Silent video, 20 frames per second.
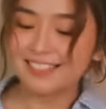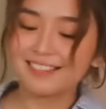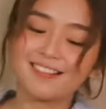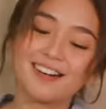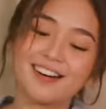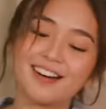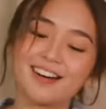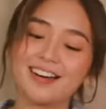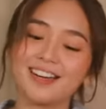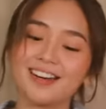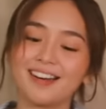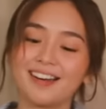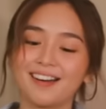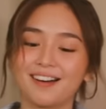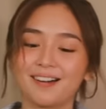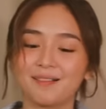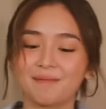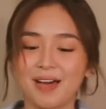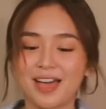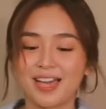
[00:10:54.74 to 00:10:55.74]
one,
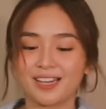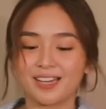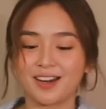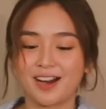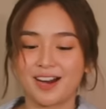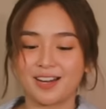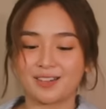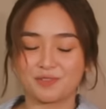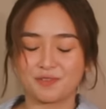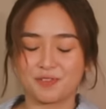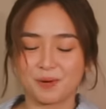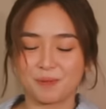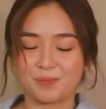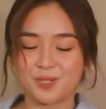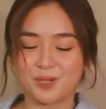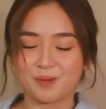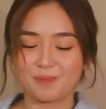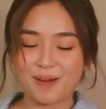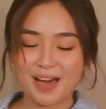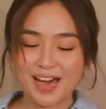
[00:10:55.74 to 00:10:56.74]
I got from
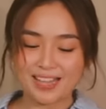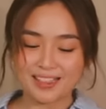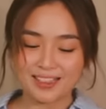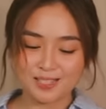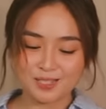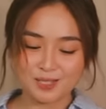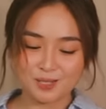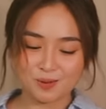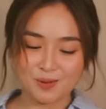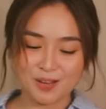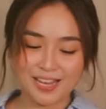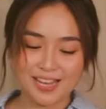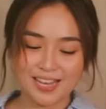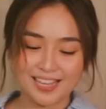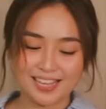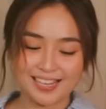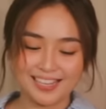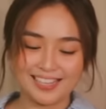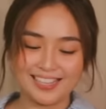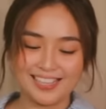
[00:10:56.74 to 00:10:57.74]
Japan as
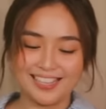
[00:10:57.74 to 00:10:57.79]
well.